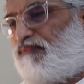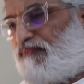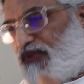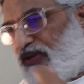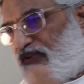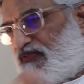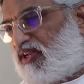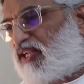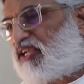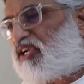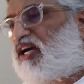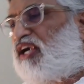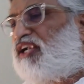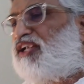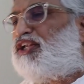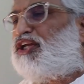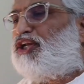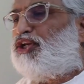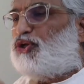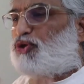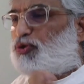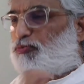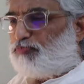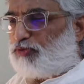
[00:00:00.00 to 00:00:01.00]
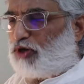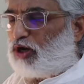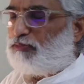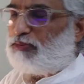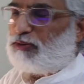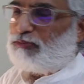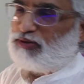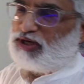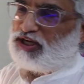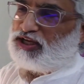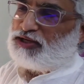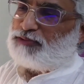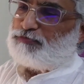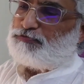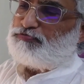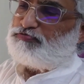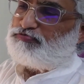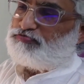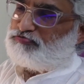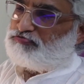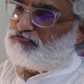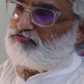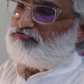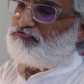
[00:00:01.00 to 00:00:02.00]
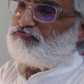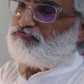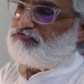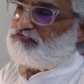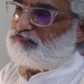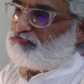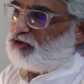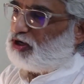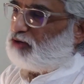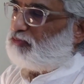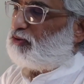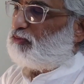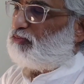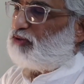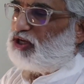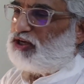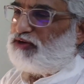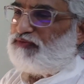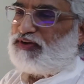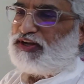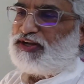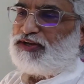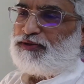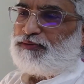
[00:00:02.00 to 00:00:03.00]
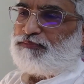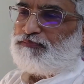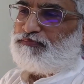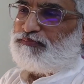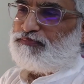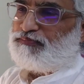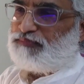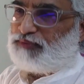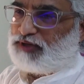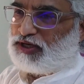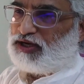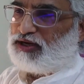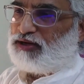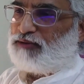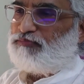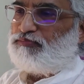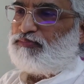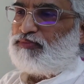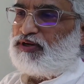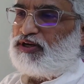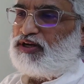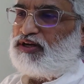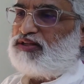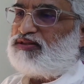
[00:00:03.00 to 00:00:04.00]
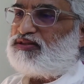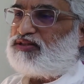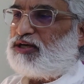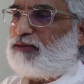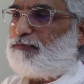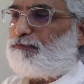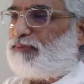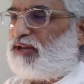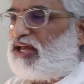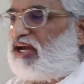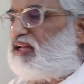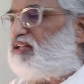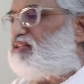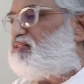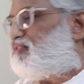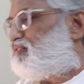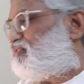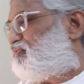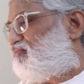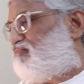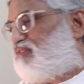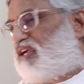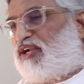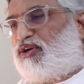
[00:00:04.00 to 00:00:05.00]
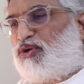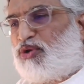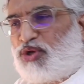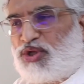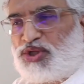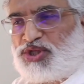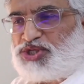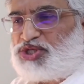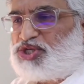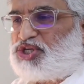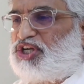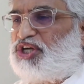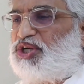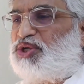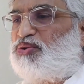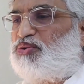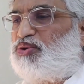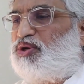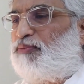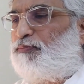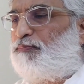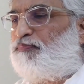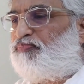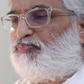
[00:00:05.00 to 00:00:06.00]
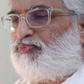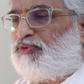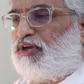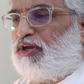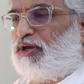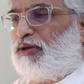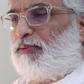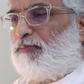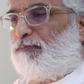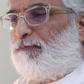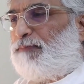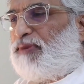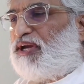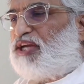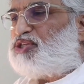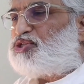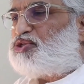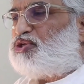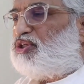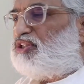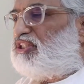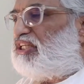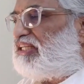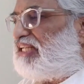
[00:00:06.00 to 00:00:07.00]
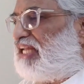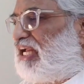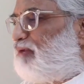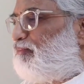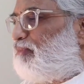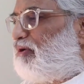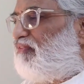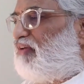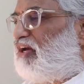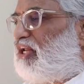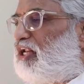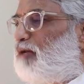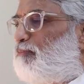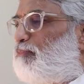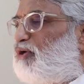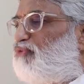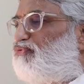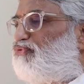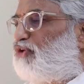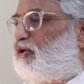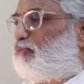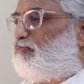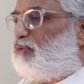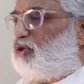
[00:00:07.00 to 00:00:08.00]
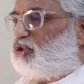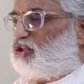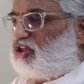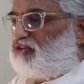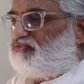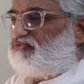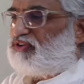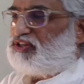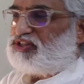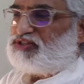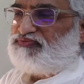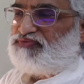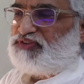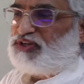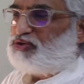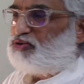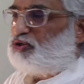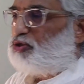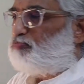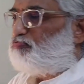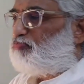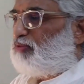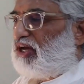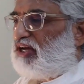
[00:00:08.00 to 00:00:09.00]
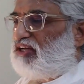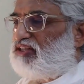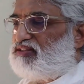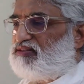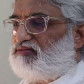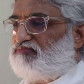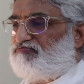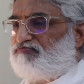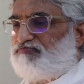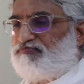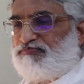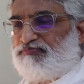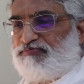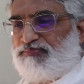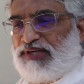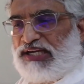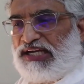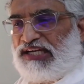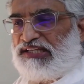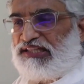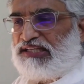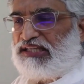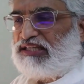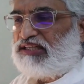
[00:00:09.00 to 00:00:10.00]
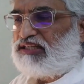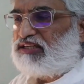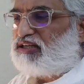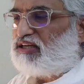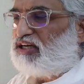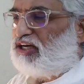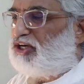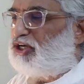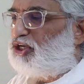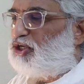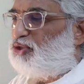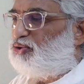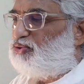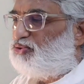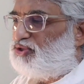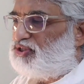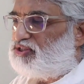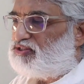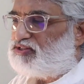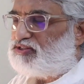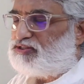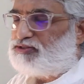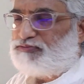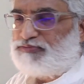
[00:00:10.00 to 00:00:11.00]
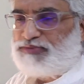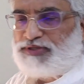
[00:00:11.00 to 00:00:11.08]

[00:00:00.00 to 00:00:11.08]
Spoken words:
we will continue probably when Lalita plans, I don't know the schedule, based on the time available for both of us, we could plan and then continue this.